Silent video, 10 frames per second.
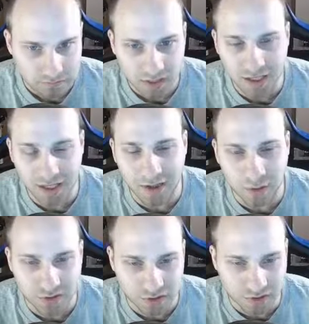And now
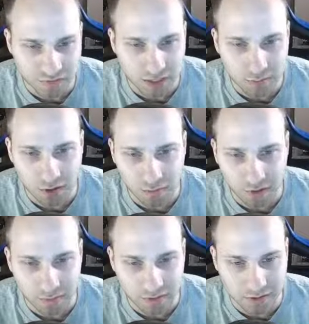your wizard's fireball
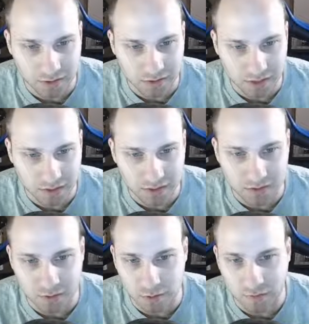maybe only kills like
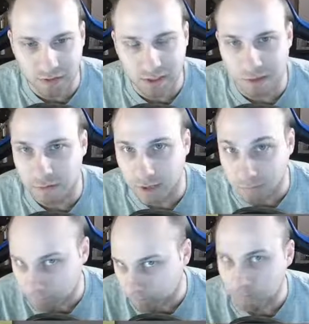these two over here,
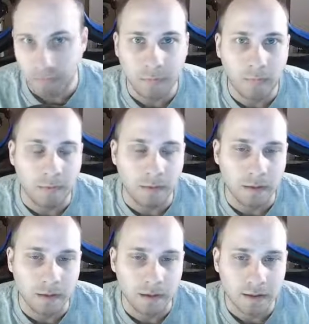right?
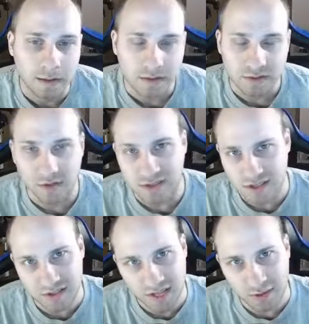So
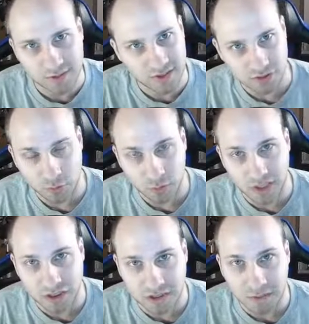this is how
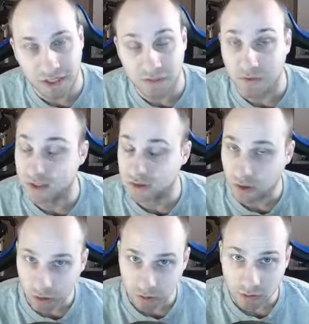situation makes fights
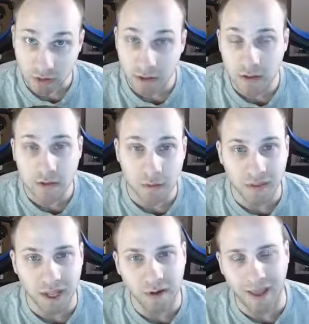harder
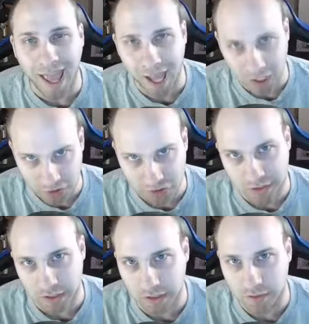without
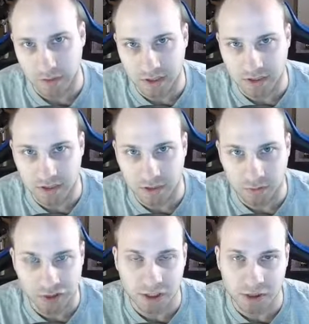actually increasing
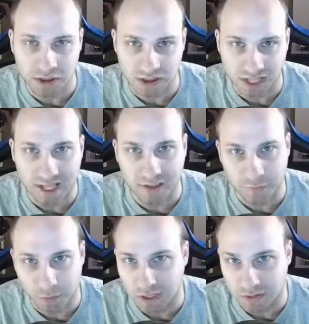or changing the stats
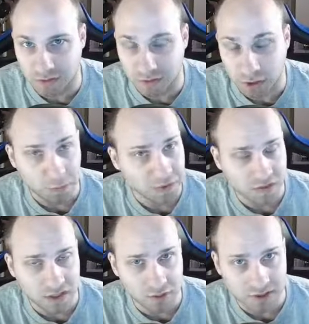of your monsters. I hope
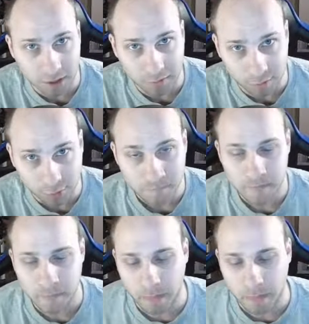this video is helpful.